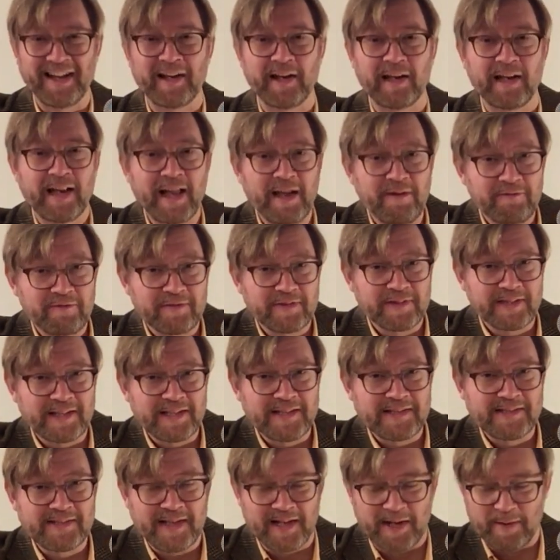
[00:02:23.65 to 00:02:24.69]
Left
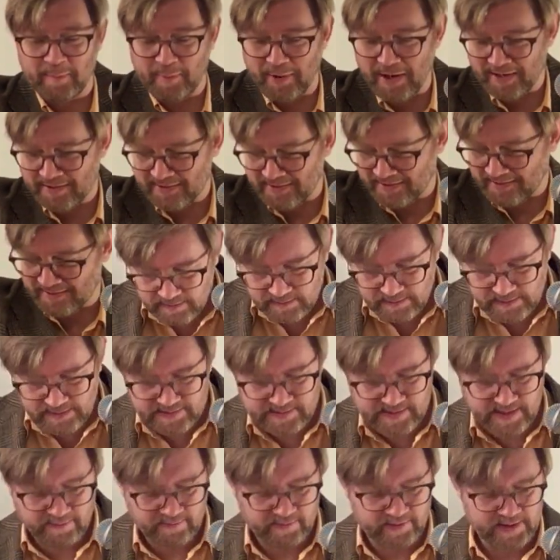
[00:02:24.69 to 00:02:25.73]
is Celebrator.
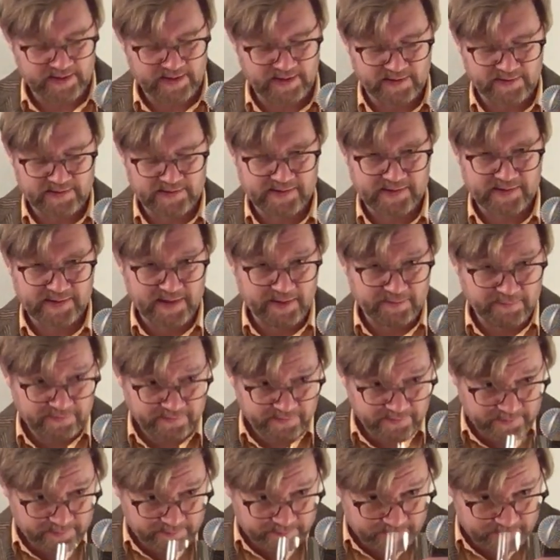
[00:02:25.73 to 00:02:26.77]
Let's have a little sniff.